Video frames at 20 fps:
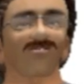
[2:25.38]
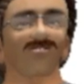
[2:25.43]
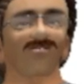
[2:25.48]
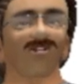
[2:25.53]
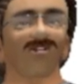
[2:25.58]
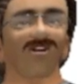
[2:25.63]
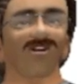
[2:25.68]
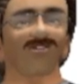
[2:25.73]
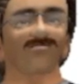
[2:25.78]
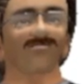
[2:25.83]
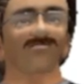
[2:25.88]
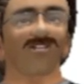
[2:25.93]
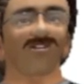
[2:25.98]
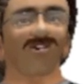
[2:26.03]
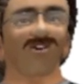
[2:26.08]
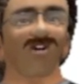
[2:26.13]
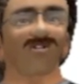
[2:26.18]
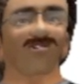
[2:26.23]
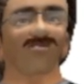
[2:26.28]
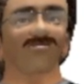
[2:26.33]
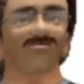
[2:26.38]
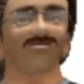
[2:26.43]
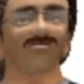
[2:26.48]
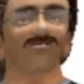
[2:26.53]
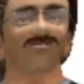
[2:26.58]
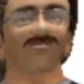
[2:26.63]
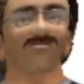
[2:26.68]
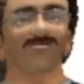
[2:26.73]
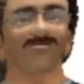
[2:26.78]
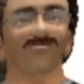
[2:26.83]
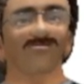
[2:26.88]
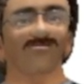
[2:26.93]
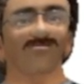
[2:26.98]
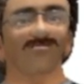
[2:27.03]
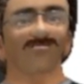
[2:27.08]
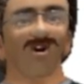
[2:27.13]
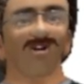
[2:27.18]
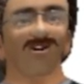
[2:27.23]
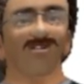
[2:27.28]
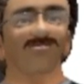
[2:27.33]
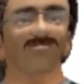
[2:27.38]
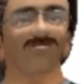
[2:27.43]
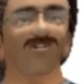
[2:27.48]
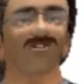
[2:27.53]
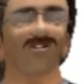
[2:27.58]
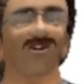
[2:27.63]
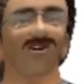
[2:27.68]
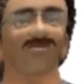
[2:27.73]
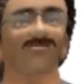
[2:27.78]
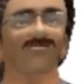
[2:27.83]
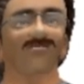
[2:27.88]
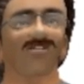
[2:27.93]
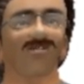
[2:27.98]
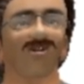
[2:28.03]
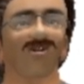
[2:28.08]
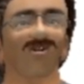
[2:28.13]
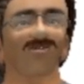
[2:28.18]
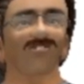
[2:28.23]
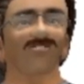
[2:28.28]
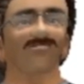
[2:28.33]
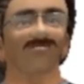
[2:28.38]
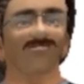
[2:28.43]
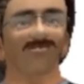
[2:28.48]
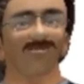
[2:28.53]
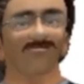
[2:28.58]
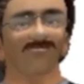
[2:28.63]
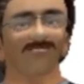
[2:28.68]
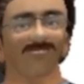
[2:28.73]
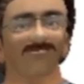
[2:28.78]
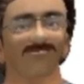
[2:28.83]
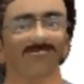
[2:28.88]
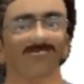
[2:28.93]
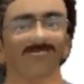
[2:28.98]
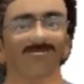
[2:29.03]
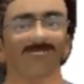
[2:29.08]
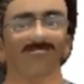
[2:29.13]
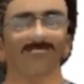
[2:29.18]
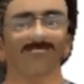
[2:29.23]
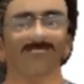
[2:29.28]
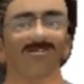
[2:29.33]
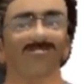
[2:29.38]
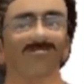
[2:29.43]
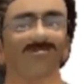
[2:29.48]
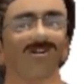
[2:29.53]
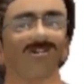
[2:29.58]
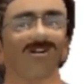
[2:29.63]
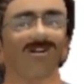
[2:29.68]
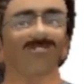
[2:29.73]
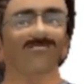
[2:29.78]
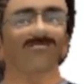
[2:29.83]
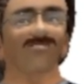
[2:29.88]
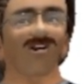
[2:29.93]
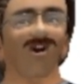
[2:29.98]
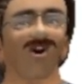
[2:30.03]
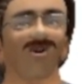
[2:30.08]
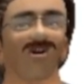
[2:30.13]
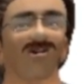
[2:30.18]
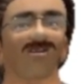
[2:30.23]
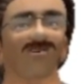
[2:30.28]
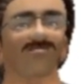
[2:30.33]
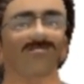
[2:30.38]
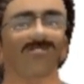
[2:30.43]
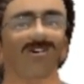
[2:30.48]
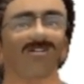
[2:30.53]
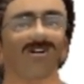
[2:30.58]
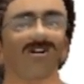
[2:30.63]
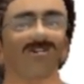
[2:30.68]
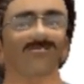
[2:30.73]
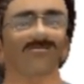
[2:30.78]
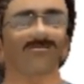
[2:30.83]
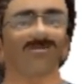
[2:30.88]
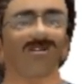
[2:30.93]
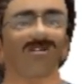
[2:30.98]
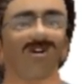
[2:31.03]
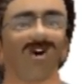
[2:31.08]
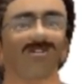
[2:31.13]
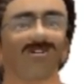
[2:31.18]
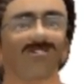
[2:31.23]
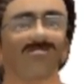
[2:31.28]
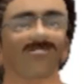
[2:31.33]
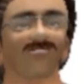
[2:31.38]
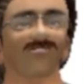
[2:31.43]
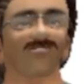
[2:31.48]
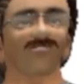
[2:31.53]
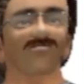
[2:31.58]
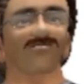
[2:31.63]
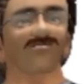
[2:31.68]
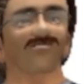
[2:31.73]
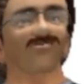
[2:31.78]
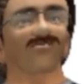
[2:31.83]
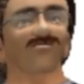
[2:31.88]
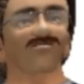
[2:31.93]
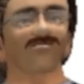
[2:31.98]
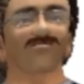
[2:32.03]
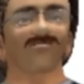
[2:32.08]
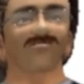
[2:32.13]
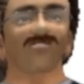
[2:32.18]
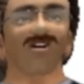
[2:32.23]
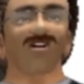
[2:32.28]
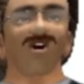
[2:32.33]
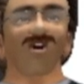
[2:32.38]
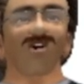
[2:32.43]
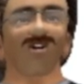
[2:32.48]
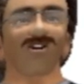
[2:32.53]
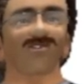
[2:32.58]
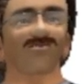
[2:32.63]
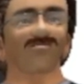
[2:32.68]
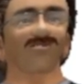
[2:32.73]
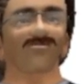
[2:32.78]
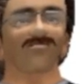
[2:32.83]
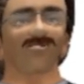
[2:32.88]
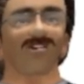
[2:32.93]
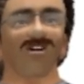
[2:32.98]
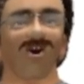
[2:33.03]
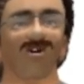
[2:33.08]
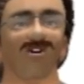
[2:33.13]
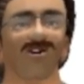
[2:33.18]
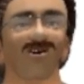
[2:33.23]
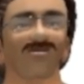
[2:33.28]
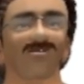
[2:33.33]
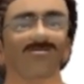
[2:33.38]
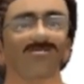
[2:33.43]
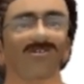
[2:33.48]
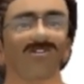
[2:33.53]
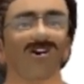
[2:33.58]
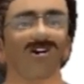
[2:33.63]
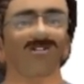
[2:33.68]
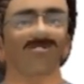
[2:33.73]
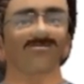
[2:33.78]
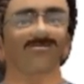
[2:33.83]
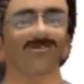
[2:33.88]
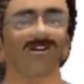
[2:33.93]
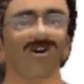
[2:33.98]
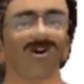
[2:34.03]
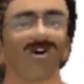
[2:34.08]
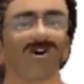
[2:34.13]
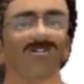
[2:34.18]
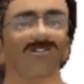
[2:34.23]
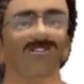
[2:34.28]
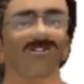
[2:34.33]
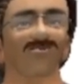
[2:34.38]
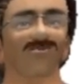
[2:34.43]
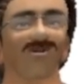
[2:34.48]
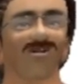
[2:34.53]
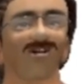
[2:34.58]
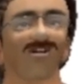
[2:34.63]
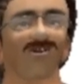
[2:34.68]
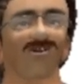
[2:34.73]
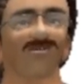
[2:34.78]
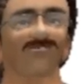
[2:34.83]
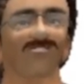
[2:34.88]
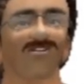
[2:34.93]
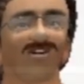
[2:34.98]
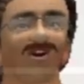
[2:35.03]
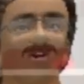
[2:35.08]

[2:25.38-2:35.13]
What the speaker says: work and results as you were going along. Curious about how students feel about the project? Let's turn it over to Sarah Burney and Michael Neely to see what they think.